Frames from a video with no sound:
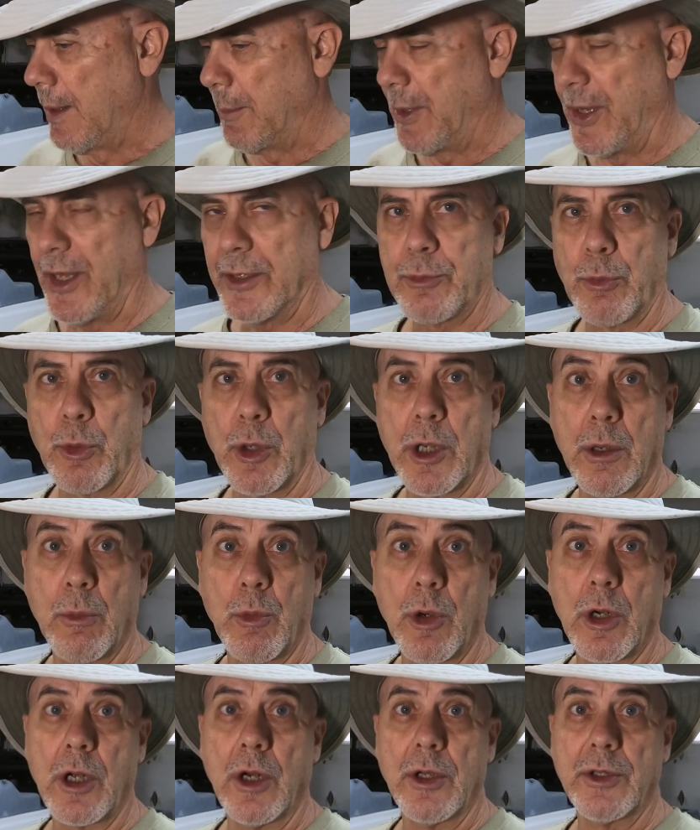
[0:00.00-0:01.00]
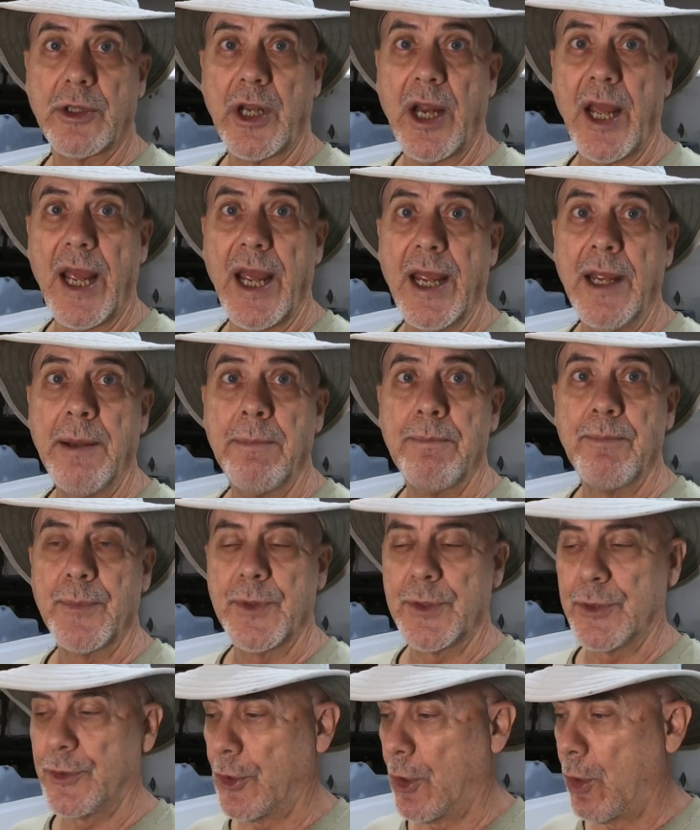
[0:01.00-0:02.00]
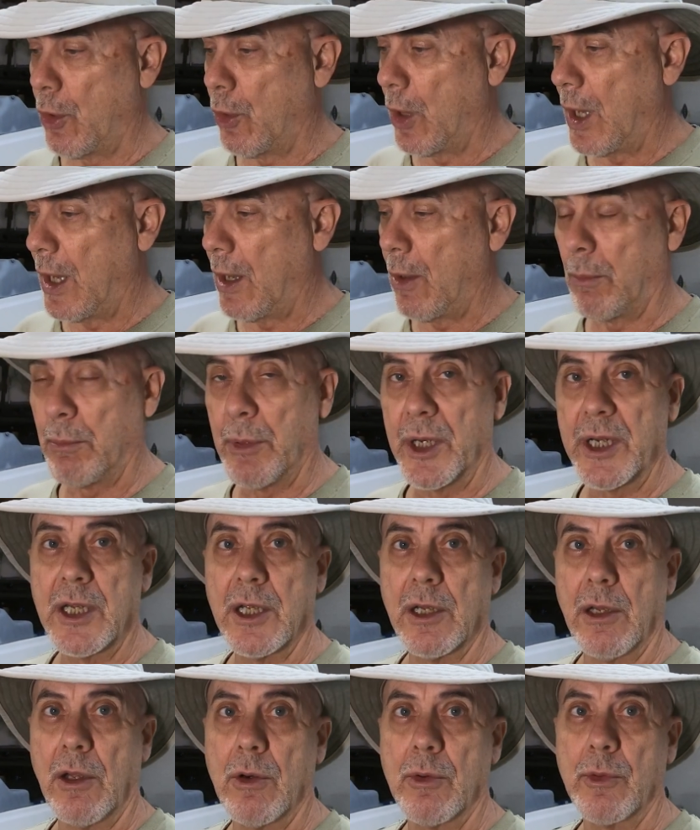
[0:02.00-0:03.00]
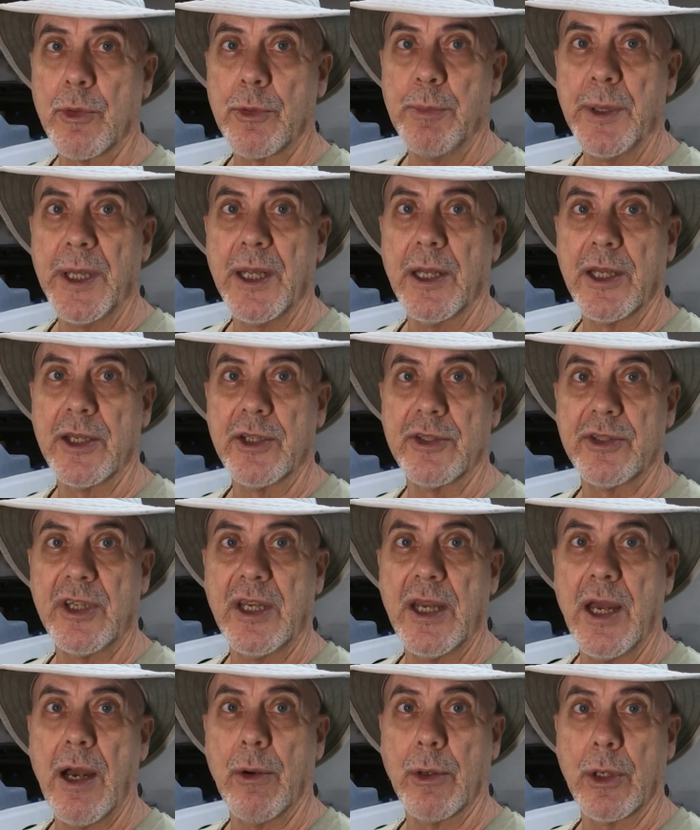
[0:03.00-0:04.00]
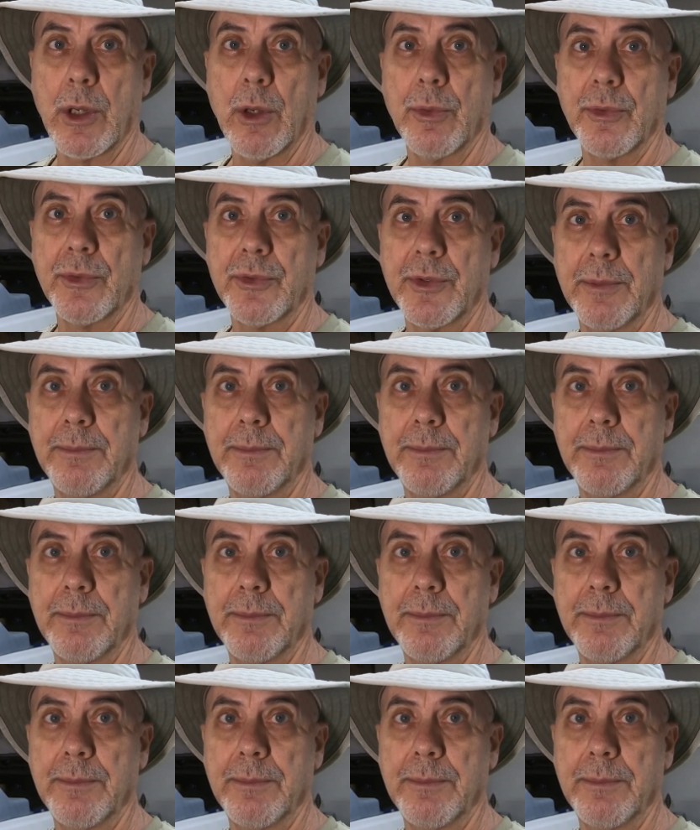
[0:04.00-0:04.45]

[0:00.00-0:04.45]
But that's what we're going to work on today. So I'll bring you along with me and let you see how it goes.